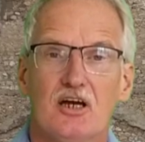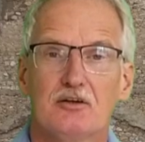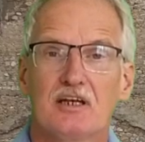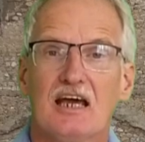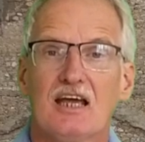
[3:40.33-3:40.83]

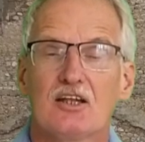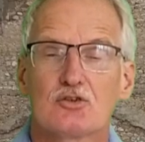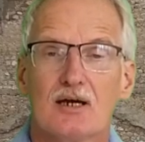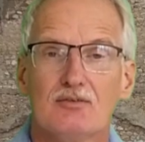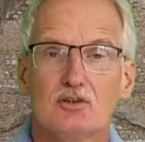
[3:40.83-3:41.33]
Sharon and
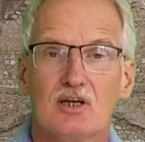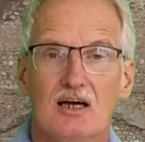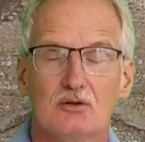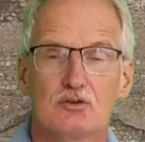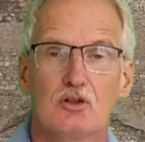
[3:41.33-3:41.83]
I
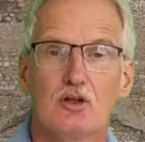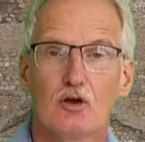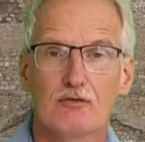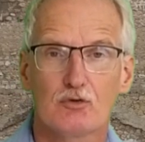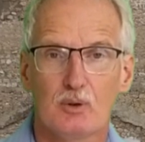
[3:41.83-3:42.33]
travelled down to
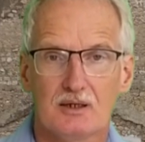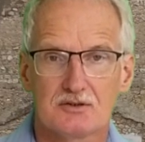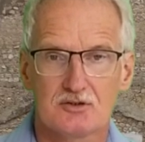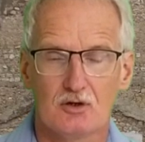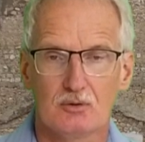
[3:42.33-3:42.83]
the
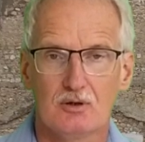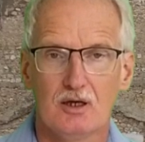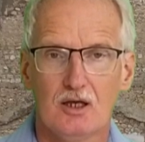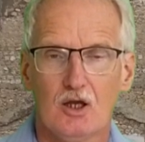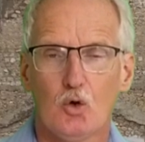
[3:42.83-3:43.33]
earthquake
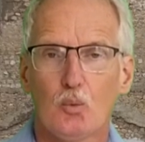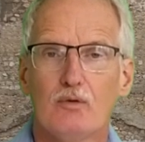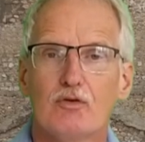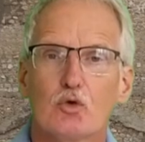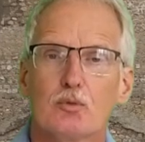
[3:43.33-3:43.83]
zone
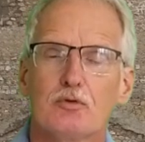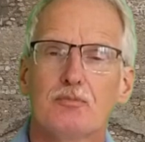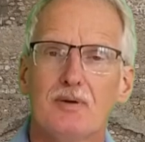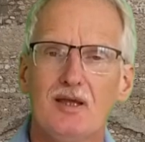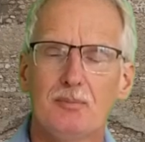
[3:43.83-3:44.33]
with a
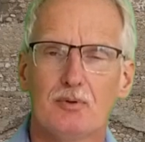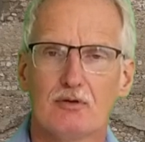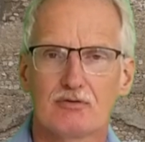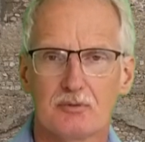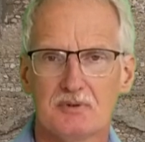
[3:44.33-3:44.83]
group of
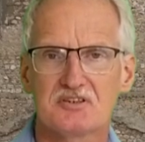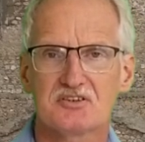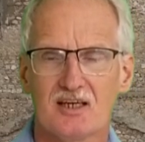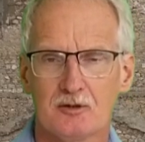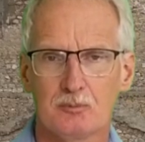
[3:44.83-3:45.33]
people from
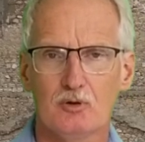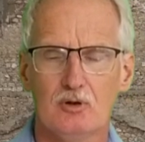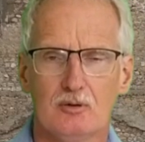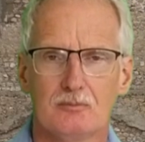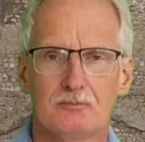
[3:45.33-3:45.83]

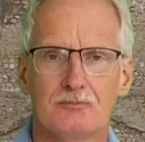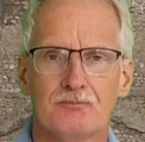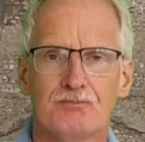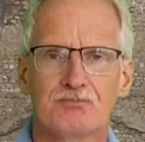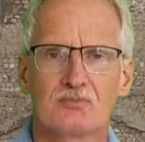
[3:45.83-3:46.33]
Istanbul.
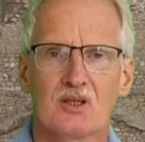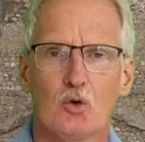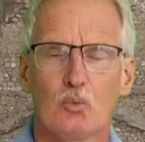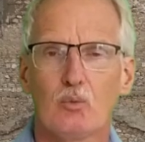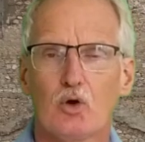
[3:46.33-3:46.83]

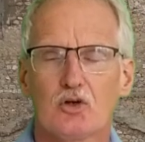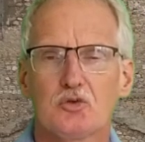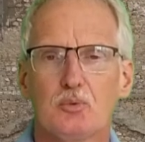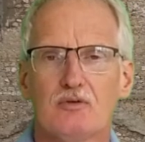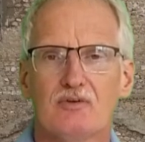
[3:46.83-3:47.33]
We
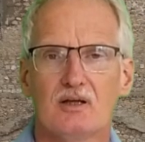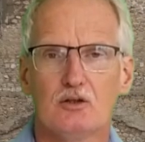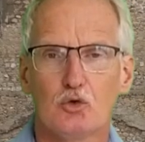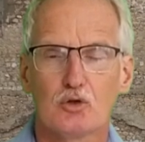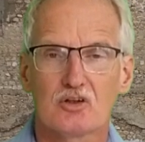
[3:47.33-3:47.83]
worked with
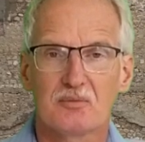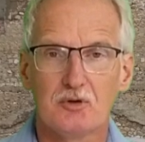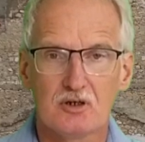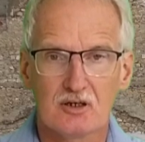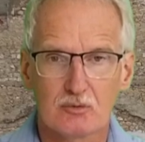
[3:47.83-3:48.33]
a local
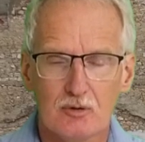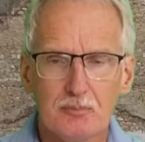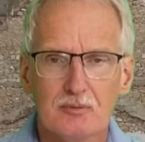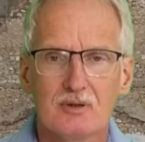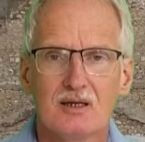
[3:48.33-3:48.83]
community
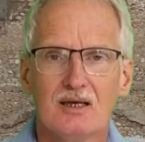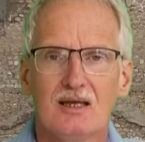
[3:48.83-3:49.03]
group,